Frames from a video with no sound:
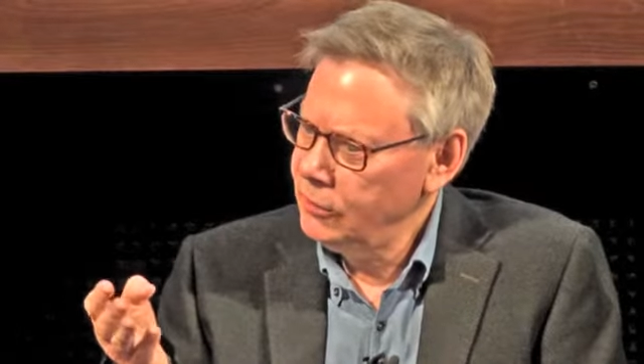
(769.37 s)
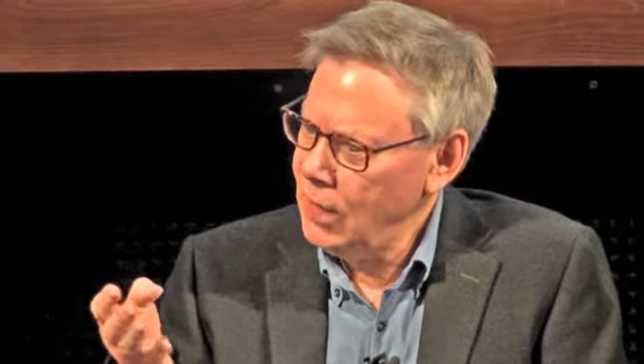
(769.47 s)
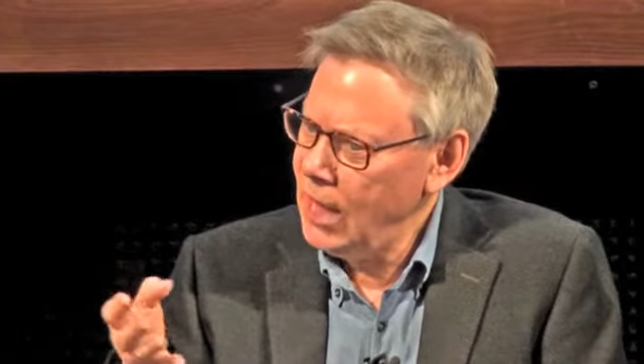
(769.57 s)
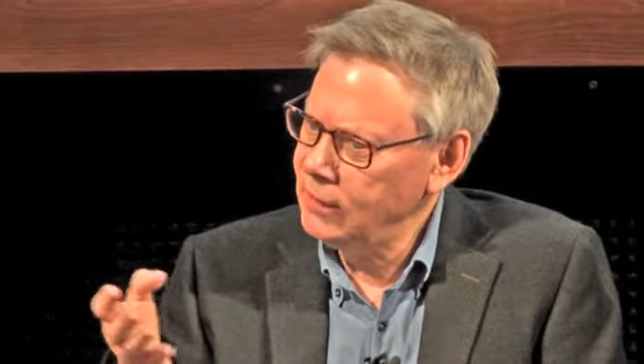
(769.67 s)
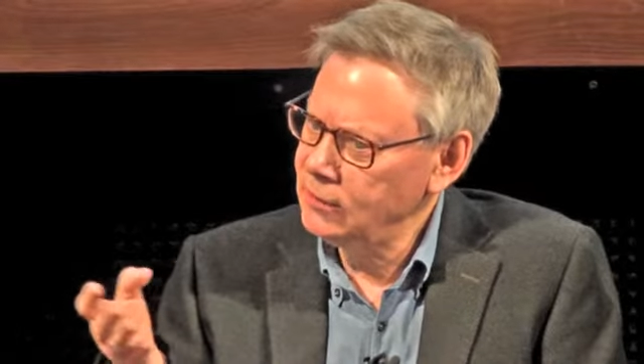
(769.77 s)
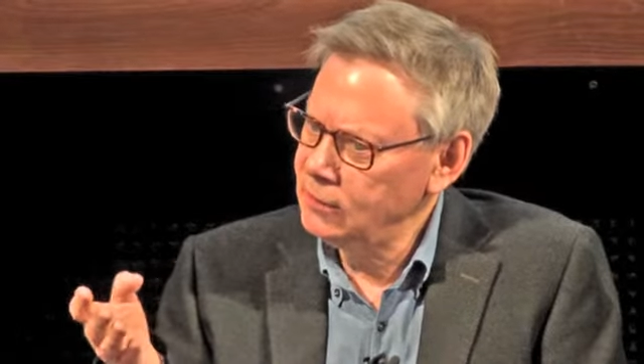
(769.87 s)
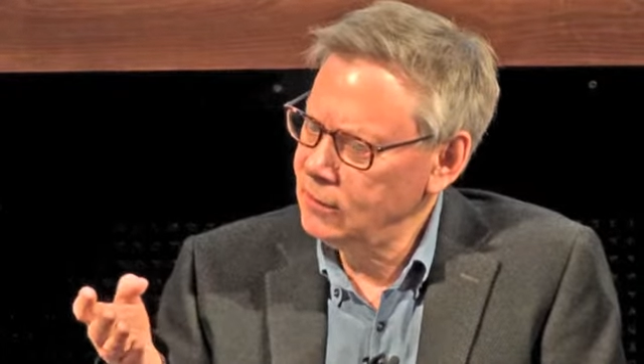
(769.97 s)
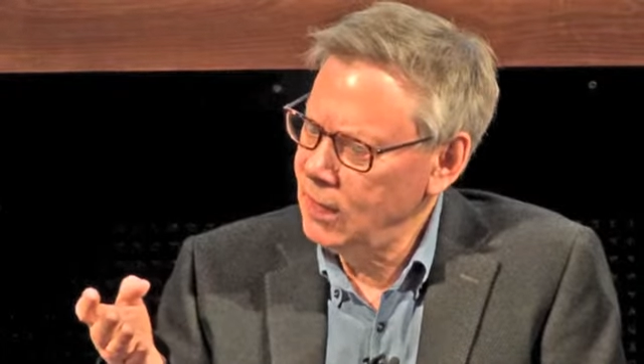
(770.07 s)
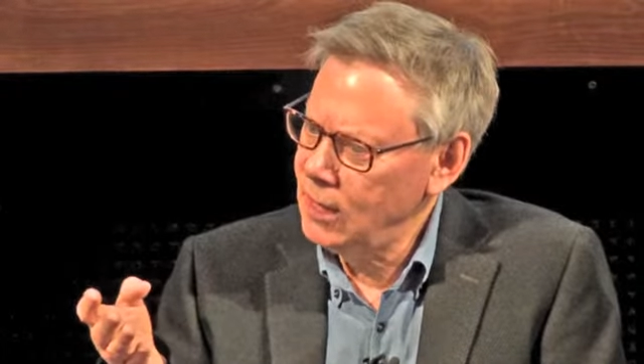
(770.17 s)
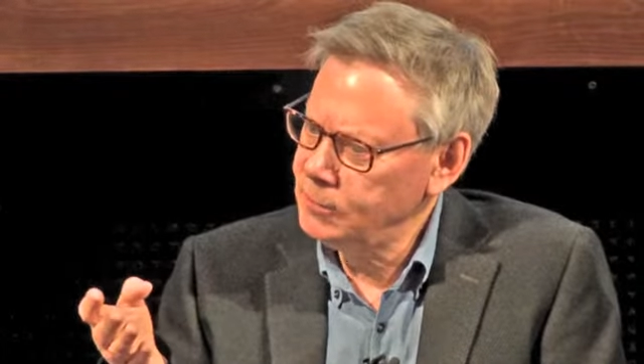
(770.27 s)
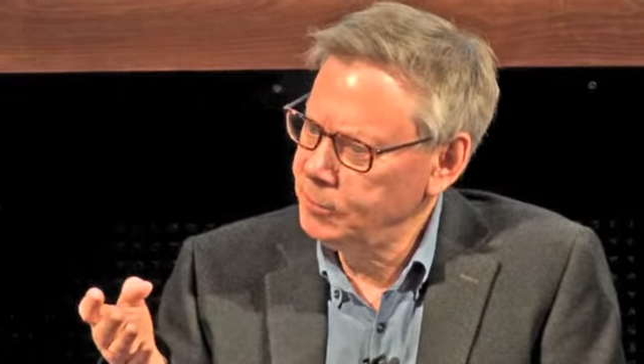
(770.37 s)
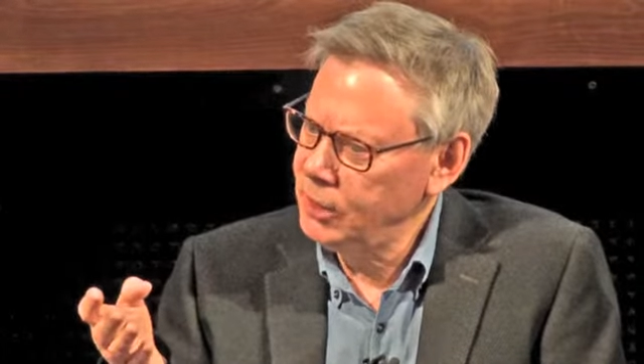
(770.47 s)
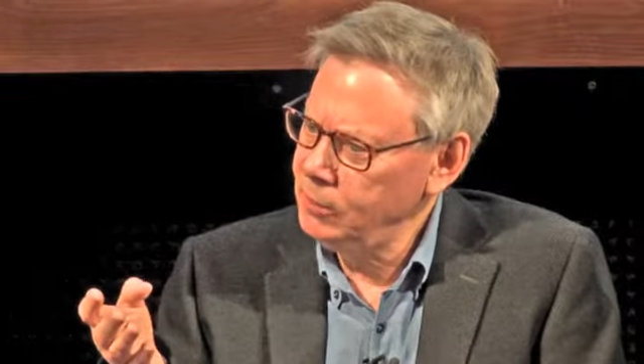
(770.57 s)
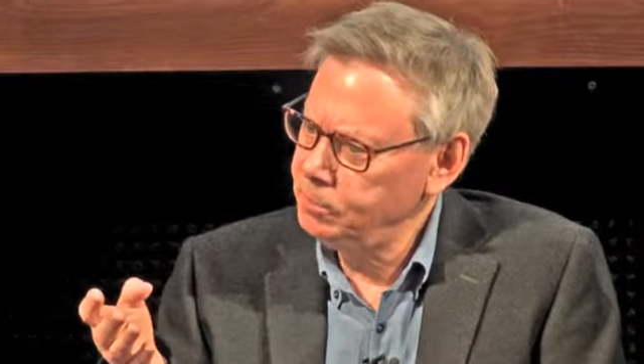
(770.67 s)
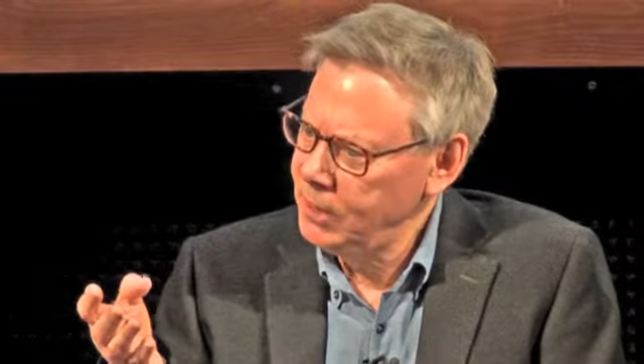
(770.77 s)
That has
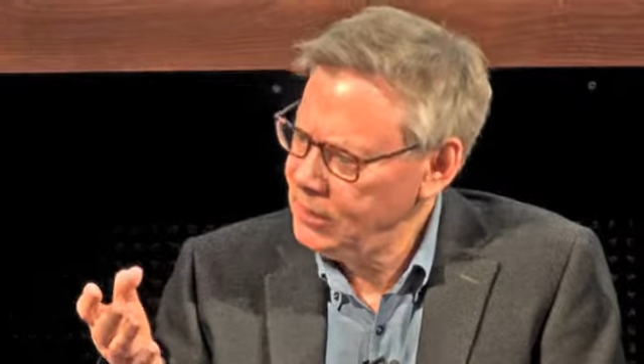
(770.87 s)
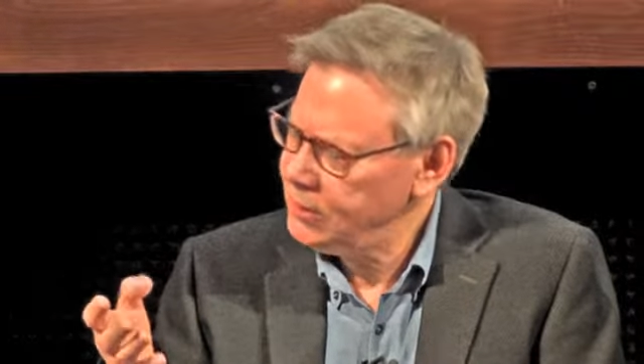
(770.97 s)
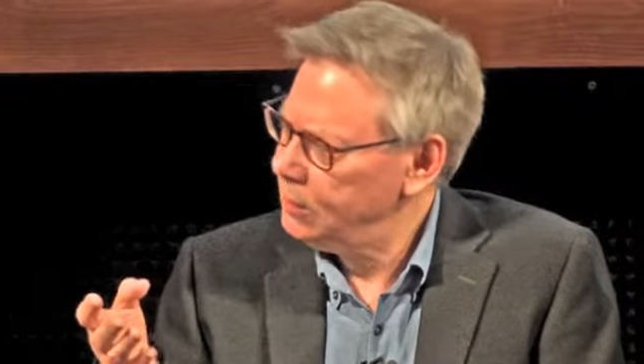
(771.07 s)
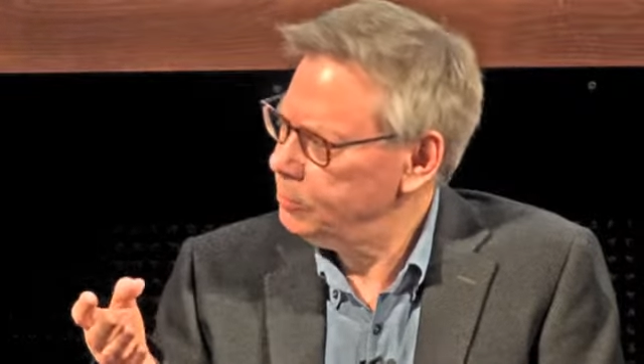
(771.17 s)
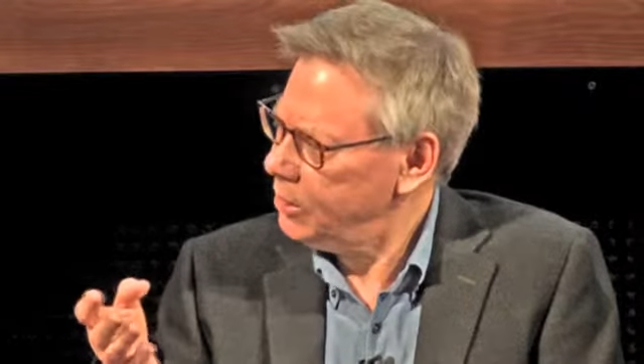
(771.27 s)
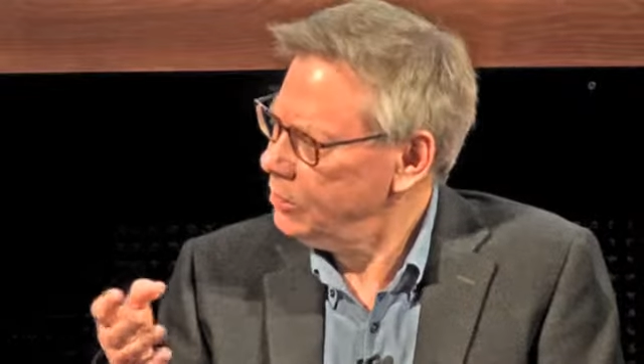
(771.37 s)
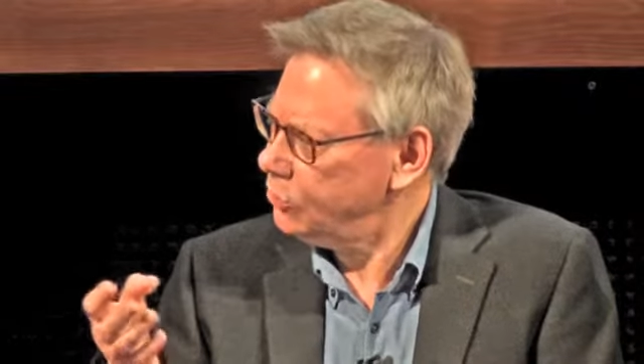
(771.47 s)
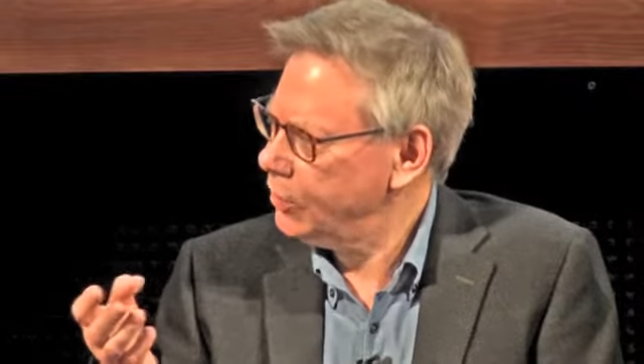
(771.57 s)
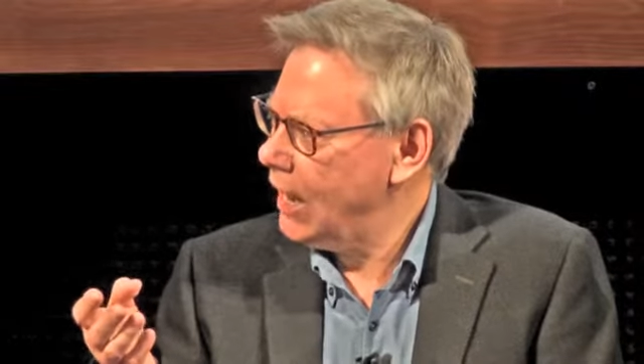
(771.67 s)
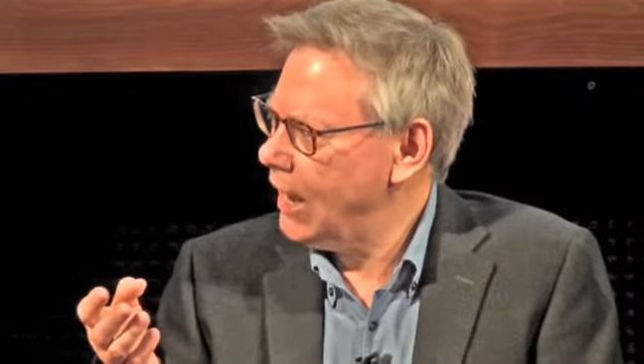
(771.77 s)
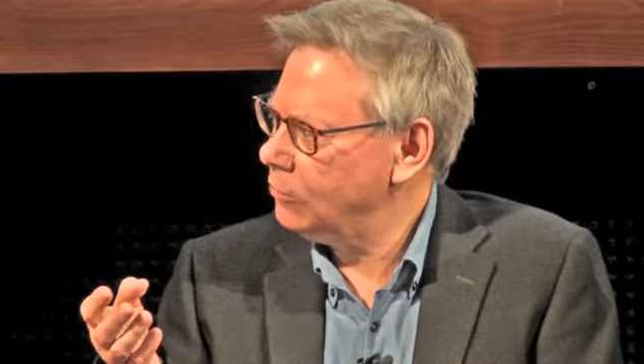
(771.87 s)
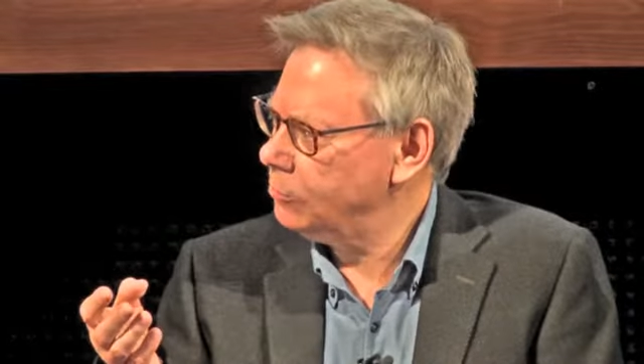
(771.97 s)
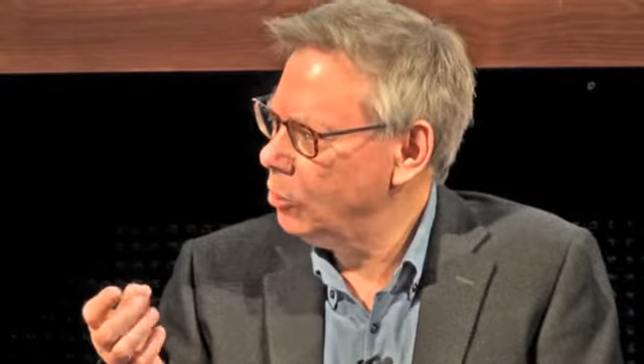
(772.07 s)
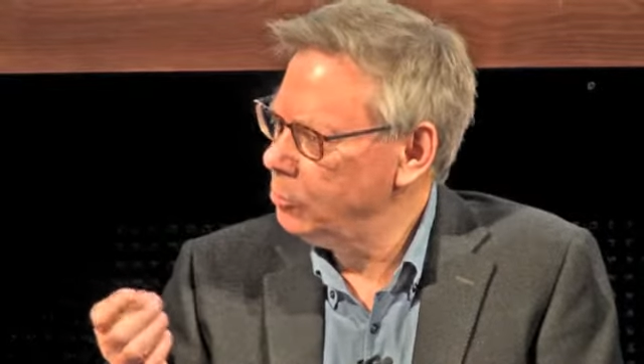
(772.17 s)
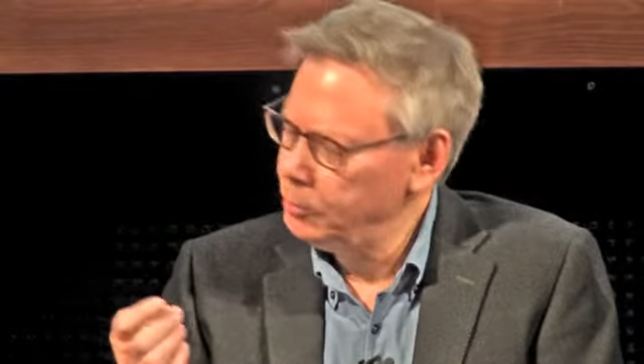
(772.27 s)
been petering out
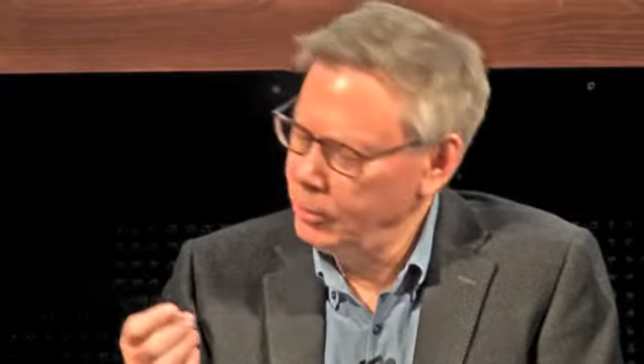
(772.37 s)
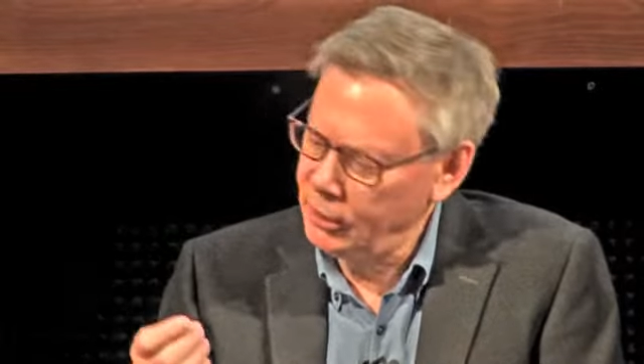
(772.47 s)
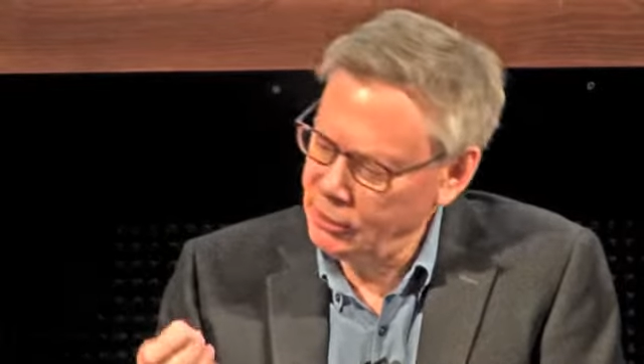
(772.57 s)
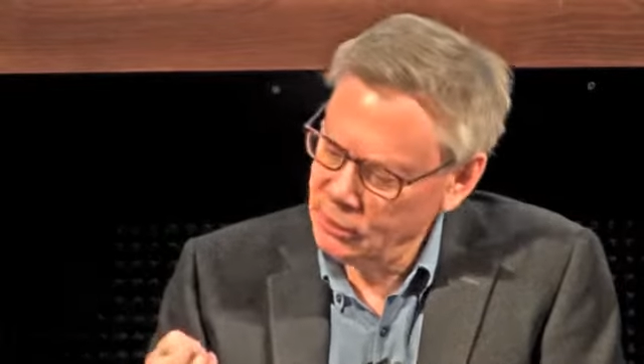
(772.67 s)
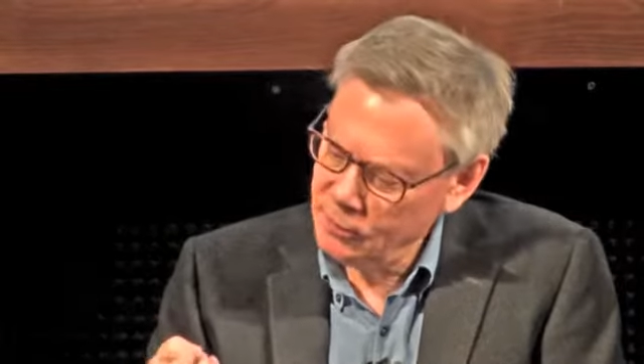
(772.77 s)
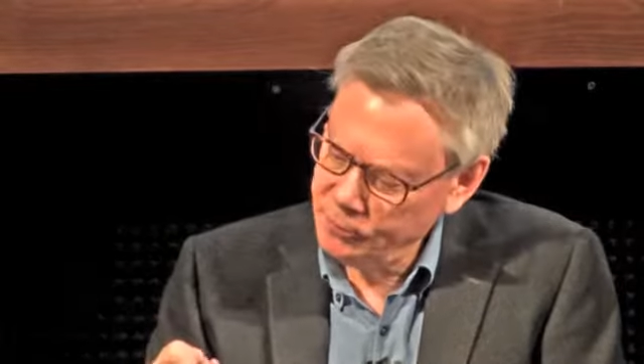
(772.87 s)
probably